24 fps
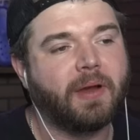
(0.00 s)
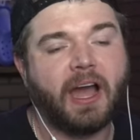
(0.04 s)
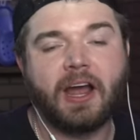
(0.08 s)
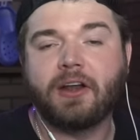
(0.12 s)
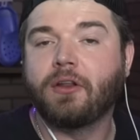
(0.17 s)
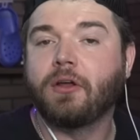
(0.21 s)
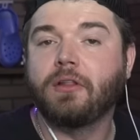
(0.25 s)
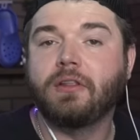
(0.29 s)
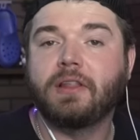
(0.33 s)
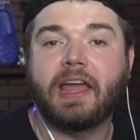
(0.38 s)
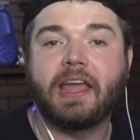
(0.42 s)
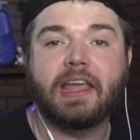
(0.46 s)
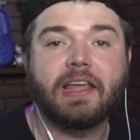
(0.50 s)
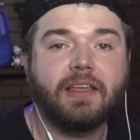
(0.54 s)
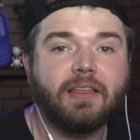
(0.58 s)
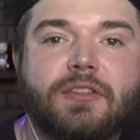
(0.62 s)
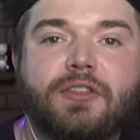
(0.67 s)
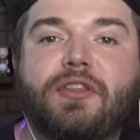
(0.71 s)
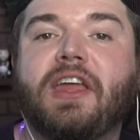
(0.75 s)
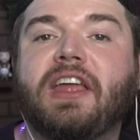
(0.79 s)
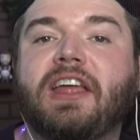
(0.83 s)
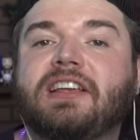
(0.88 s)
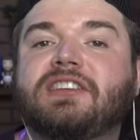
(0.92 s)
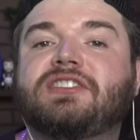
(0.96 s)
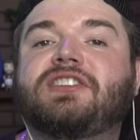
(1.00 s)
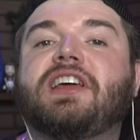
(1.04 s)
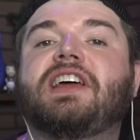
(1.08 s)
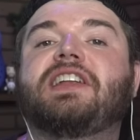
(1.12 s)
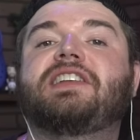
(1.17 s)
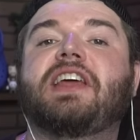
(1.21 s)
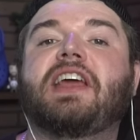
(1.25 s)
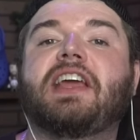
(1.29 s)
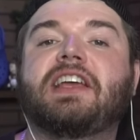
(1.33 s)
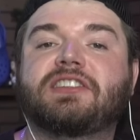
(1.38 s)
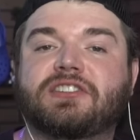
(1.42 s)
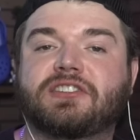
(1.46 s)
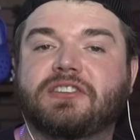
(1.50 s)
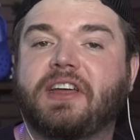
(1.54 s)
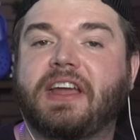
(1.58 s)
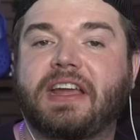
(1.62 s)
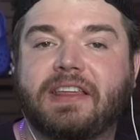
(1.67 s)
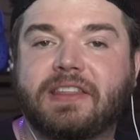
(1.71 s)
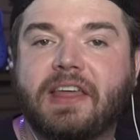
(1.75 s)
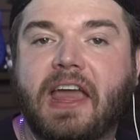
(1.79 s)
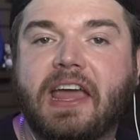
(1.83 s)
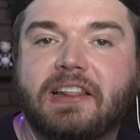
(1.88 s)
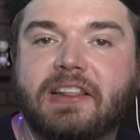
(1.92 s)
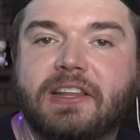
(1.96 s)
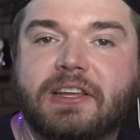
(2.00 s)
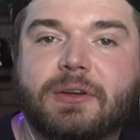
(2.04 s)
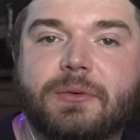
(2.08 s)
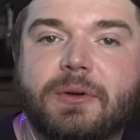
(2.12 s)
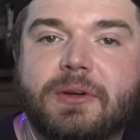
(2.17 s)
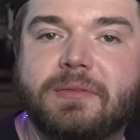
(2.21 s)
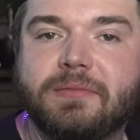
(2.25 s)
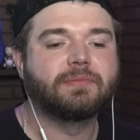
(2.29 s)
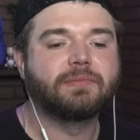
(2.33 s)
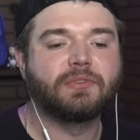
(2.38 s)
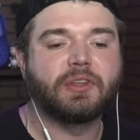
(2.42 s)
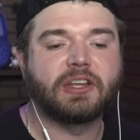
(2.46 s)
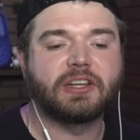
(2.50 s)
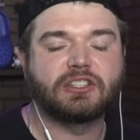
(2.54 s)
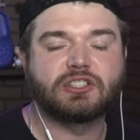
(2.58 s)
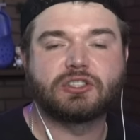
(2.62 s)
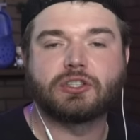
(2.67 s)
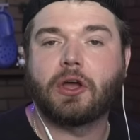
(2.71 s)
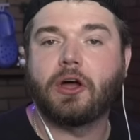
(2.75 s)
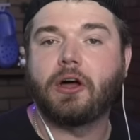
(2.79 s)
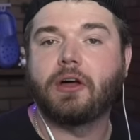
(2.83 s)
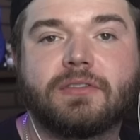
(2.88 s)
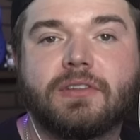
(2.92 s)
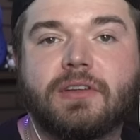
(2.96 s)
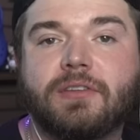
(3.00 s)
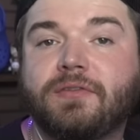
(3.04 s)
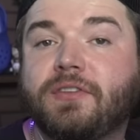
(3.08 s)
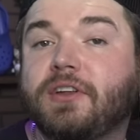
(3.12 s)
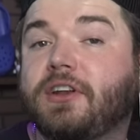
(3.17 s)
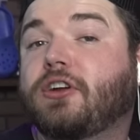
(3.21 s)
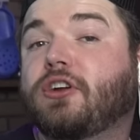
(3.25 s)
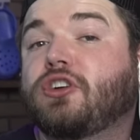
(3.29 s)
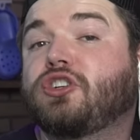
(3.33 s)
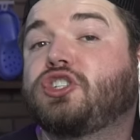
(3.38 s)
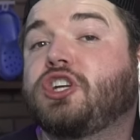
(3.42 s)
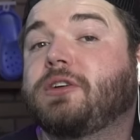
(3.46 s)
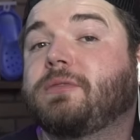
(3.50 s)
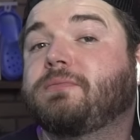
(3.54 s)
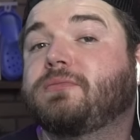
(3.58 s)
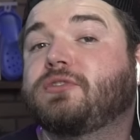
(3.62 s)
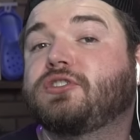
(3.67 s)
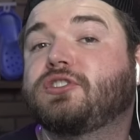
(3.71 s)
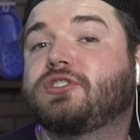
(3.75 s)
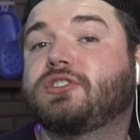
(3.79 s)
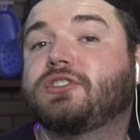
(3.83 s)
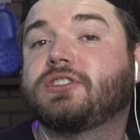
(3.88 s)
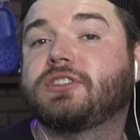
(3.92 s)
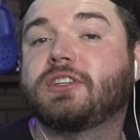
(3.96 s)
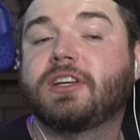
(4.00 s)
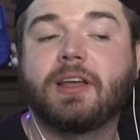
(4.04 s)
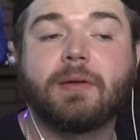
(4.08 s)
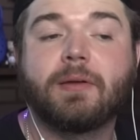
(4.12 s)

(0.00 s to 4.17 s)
I don't like things that taste like that liquid, like salt and vinegar chips,